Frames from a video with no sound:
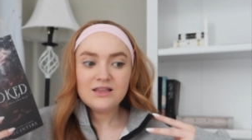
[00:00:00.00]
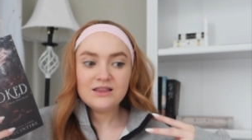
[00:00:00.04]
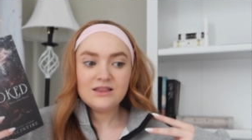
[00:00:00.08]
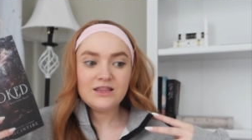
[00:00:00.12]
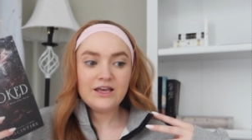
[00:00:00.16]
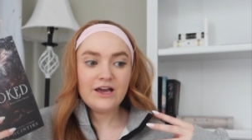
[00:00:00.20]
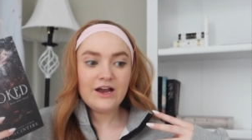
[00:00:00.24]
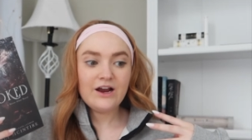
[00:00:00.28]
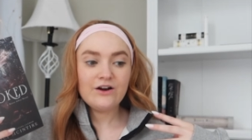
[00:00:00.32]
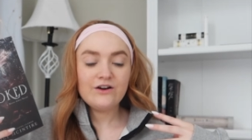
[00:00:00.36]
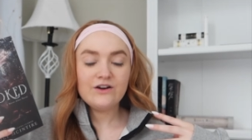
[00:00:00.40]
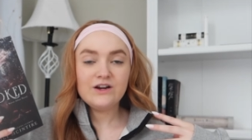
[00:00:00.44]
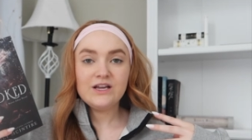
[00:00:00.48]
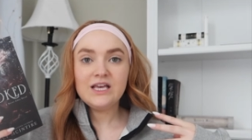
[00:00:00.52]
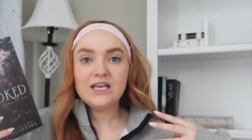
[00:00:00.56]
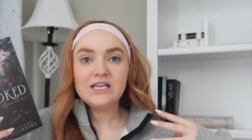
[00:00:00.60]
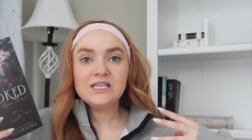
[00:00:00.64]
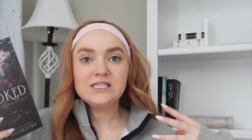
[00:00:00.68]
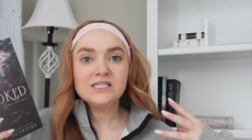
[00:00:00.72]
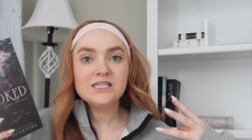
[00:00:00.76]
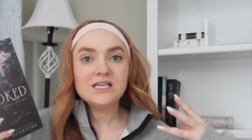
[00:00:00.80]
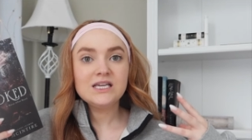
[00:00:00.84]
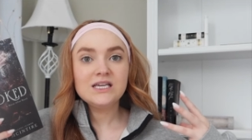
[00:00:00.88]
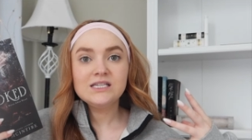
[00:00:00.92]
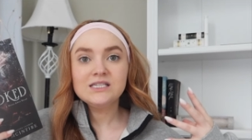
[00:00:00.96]
There
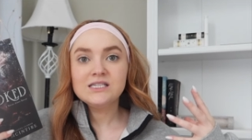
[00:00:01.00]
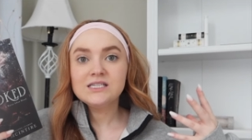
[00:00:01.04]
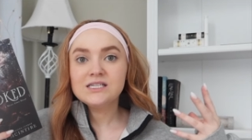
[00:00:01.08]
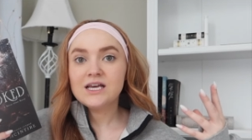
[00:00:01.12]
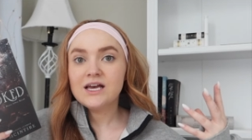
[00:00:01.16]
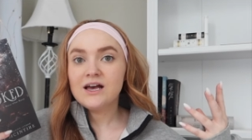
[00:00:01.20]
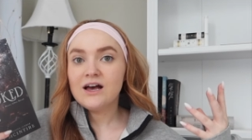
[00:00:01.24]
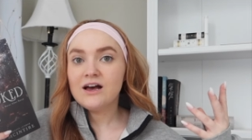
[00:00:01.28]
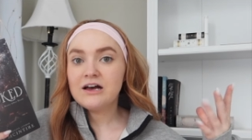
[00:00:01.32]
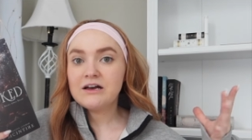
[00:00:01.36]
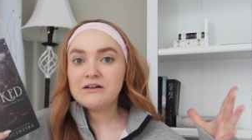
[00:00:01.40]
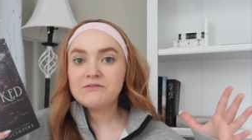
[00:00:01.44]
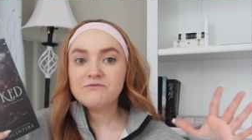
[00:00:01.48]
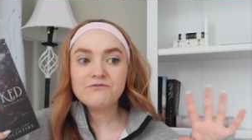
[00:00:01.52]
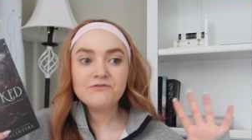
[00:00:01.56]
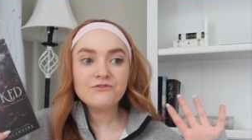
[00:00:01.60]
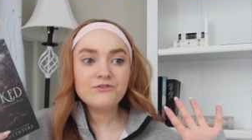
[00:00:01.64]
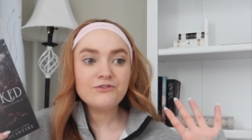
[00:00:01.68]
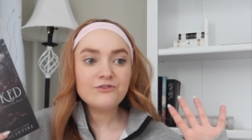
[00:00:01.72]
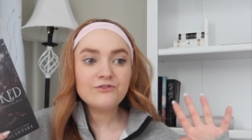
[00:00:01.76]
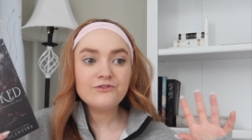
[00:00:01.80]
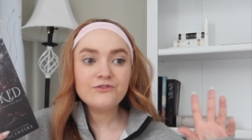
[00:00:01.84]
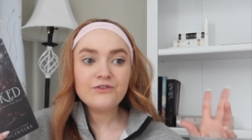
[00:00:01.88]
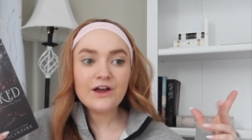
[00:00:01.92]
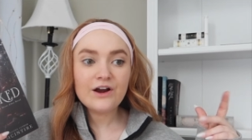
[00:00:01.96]
isn't a
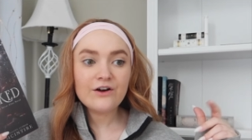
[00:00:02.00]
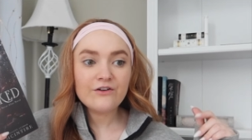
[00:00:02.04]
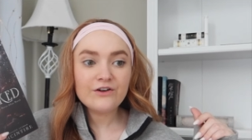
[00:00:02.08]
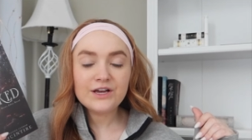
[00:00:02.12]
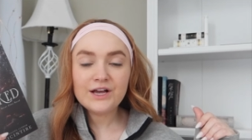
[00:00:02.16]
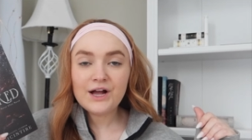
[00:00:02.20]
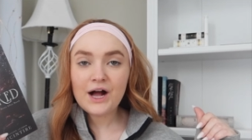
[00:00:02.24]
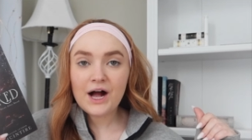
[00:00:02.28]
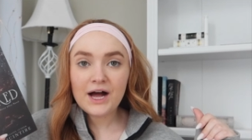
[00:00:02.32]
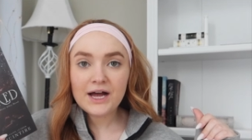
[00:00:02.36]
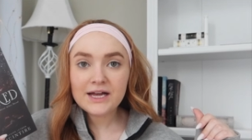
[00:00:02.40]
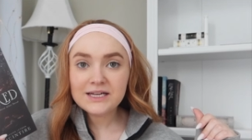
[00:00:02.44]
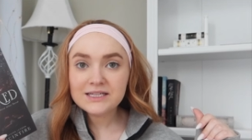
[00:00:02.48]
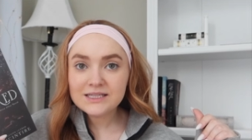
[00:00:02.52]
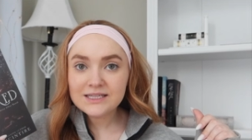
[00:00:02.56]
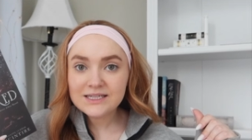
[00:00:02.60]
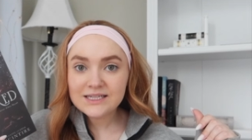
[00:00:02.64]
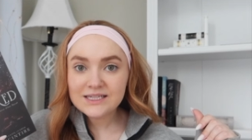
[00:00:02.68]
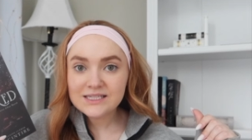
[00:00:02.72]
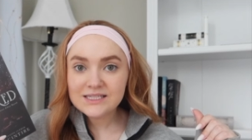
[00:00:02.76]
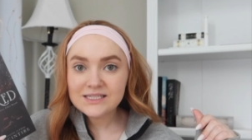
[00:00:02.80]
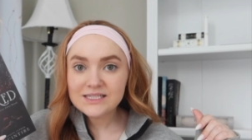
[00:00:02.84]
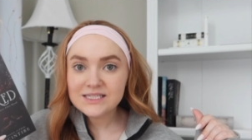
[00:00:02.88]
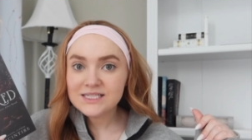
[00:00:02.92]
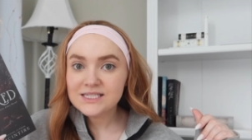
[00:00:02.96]
fairy
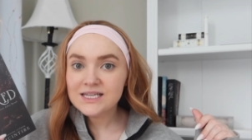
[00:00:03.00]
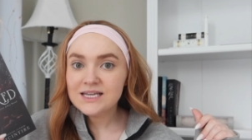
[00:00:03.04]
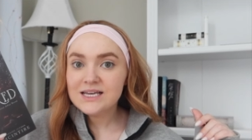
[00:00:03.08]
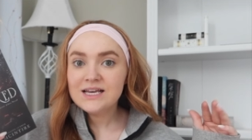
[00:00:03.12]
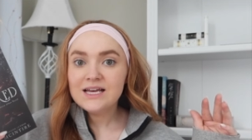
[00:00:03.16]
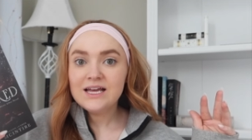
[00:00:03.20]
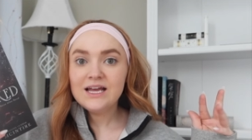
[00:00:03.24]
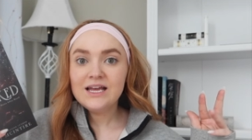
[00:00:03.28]
island.